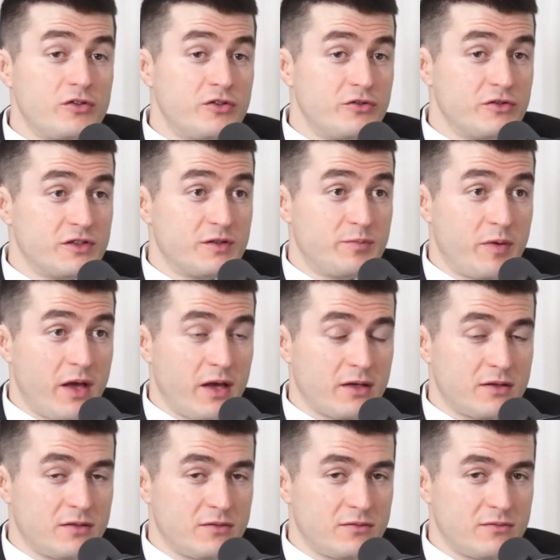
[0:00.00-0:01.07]
due
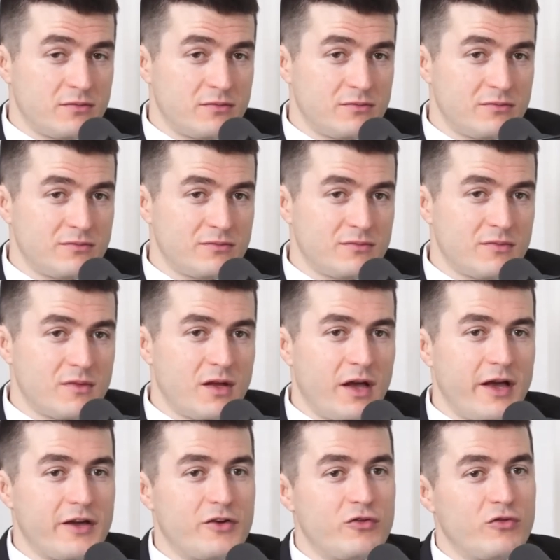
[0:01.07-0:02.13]
respect,
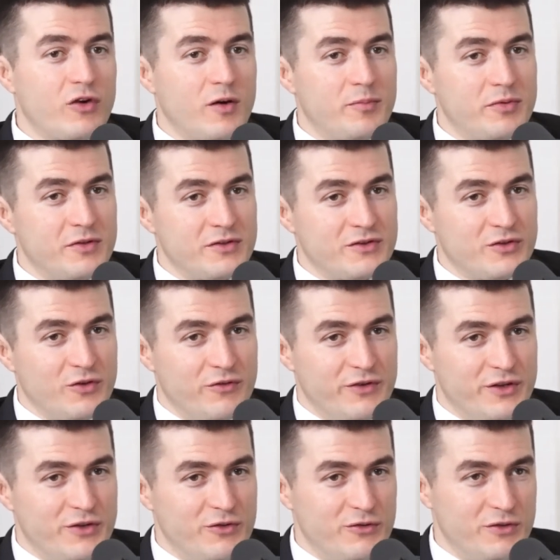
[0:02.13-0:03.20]
I grew up in the
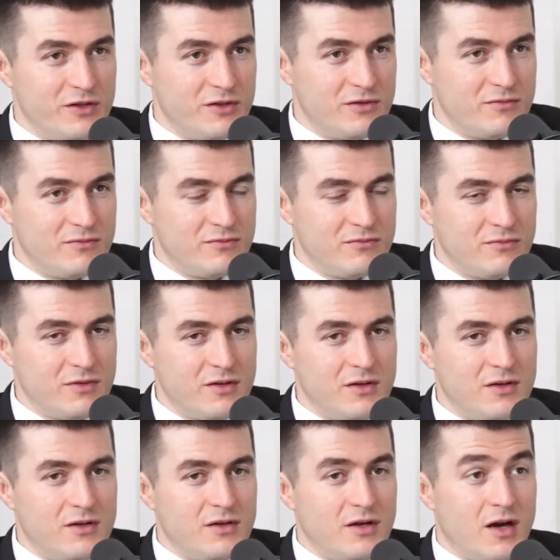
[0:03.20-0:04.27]
Soviet Union.
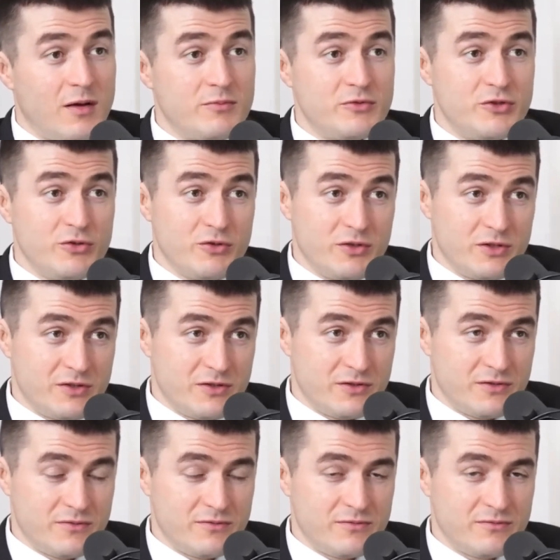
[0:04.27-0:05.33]
I'm Jewish.